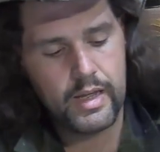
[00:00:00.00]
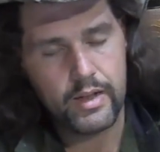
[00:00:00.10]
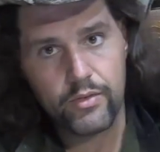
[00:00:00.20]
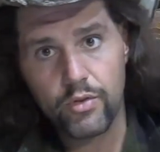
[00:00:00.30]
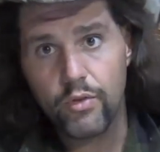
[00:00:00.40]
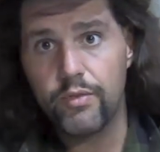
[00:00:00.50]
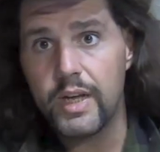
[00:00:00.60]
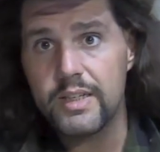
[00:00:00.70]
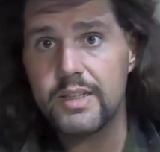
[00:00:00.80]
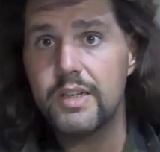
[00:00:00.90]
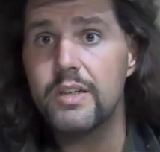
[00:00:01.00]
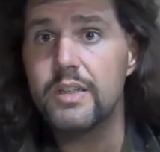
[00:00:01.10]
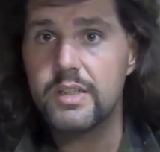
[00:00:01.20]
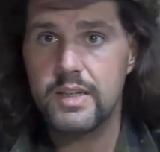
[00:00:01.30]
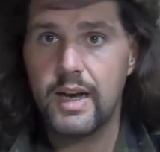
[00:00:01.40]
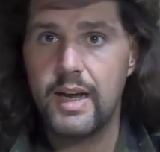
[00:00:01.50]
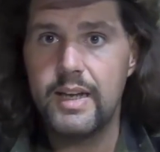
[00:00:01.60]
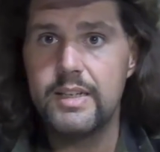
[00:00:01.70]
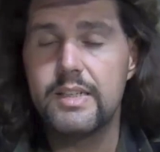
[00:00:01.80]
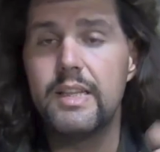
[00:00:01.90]
And Sylvester
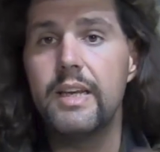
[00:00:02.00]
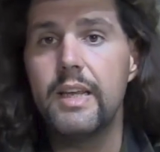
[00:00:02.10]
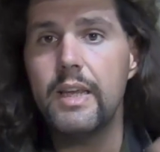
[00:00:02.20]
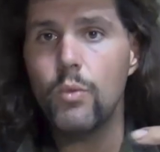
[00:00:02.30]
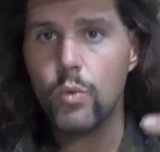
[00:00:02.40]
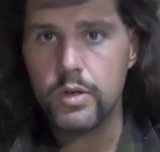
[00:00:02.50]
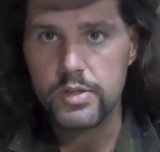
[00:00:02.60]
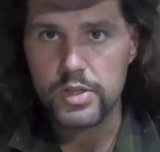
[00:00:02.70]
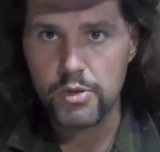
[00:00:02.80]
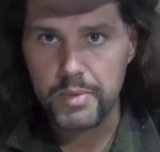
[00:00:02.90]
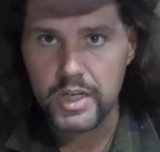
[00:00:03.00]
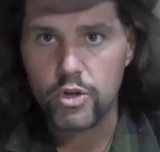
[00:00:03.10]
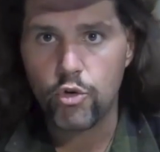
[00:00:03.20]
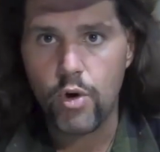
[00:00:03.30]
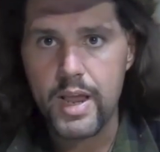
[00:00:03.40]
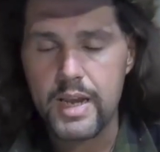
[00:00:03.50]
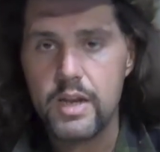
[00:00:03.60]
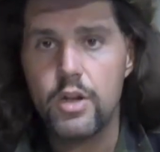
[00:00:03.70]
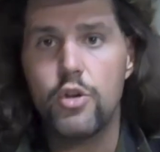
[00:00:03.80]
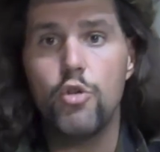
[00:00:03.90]
decides that he wants to be
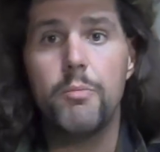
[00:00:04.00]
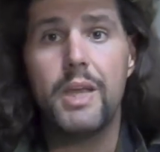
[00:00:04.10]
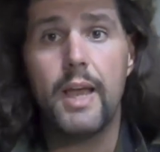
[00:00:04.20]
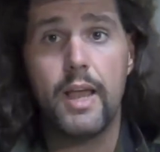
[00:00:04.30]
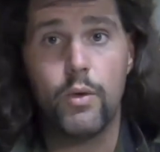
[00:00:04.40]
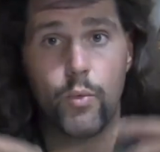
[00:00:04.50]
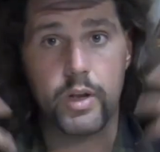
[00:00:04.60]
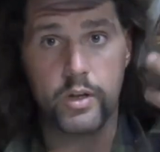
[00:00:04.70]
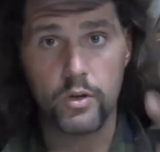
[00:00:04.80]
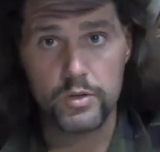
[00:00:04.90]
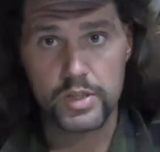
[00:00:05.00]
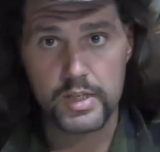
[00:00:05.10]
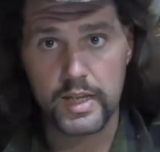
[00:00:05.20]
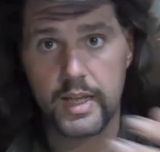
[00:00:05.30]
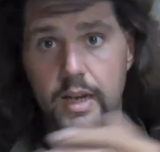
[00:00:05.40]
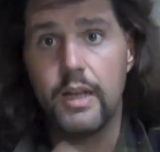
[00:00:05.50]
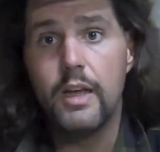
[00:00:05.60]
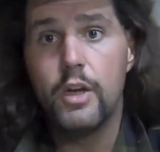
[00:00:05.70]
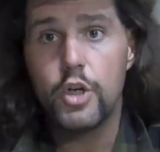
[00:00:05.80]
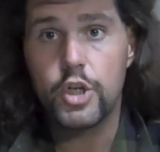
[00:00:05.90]
trained to be a Radosnan
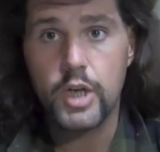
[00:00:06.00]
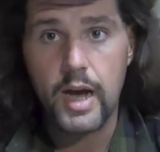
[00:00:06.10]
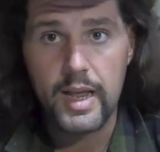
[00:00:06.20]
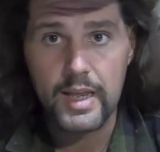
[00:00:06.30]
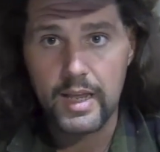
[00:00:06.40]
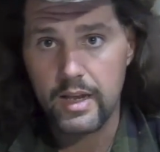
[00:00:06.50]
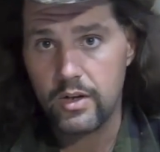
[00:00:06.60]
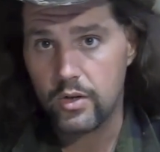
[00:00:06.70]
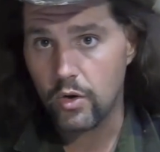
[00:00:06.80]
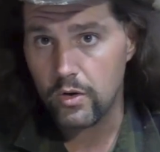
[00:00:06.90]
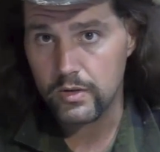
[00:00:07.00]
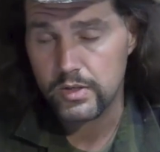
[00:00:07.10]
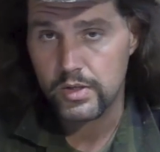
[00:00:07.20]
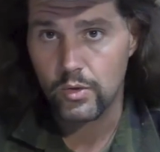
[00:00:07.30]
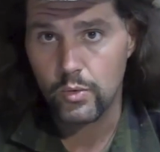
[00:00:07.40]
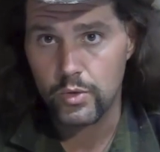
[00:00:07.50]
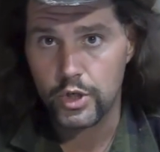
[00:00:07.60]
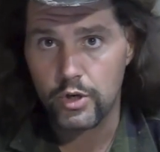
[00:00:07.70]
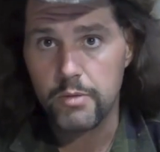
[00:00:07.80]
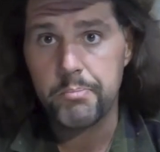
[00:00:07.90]
Cheyenne dog
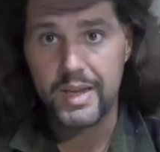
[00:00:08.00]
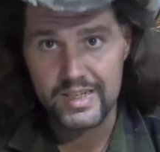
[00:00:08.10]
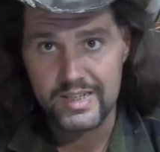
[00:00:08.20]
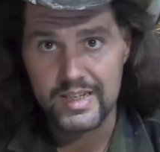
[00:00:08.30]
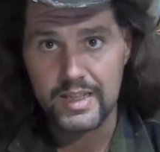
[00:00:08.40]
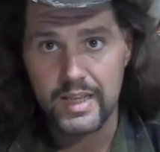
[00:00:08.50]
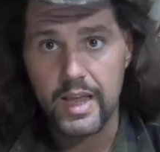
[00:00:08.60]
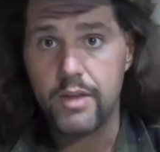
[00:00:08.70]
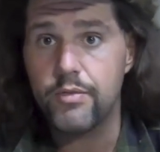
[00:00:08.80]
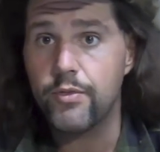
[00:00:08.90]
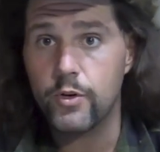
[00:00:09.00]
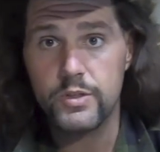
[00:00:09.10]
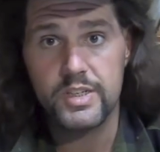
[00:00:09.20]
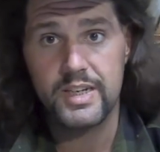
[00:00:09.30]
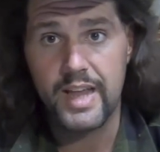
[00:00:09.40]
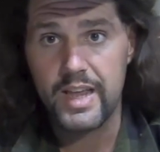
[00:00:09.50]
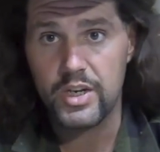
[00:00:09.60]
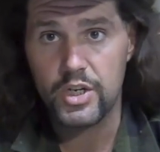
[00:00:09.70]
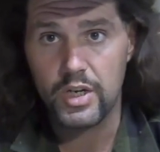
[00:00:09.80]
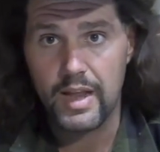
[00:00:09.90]
soldier, basically a First
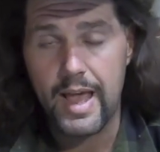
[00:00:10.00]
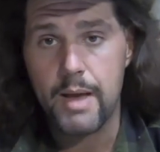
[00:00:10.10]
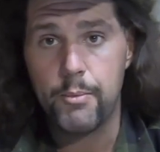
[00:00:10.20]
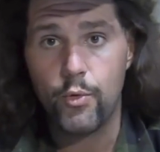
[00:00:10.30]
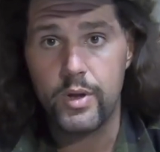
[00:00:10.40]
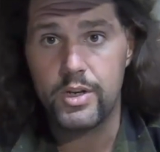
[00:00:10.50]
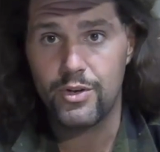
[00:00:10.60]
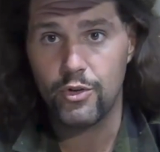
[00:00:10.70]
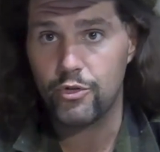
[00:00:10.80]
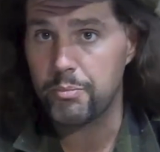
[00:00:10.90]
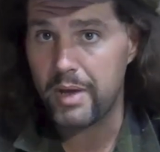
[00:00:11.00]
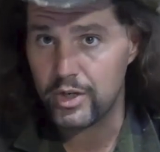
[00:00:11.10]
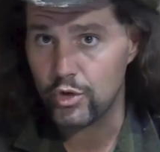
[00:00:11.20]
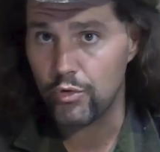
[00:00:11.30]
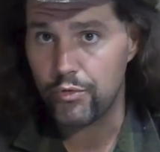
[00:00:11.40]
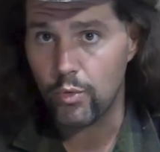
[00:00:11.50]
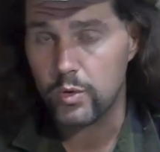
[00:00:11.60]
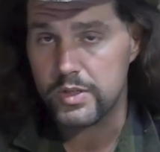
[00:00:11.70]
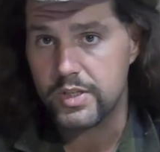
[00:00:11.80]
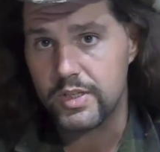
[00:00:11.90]
Nation Aboriginal Special
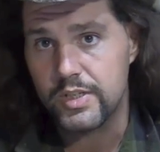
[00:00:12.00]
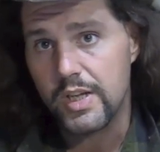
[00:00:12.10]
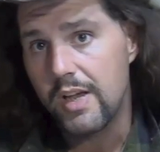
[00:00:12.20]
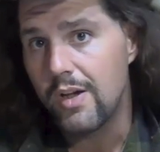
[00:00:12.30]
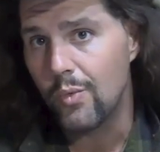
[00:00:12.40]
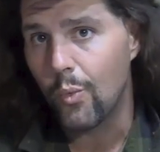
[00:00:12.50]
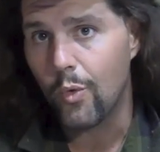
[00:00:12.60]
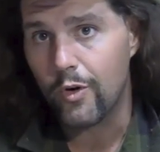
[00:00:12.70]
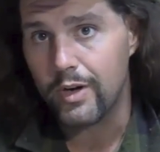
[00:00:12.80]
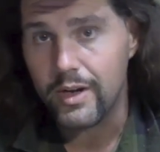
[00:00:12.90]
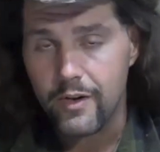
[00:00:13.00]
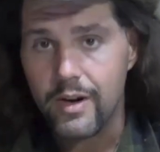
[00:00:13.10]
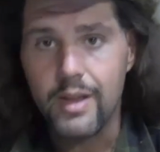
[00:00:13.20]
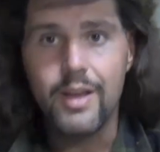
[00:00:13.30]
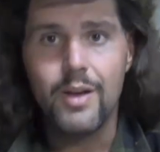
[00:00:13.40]
Forces warrior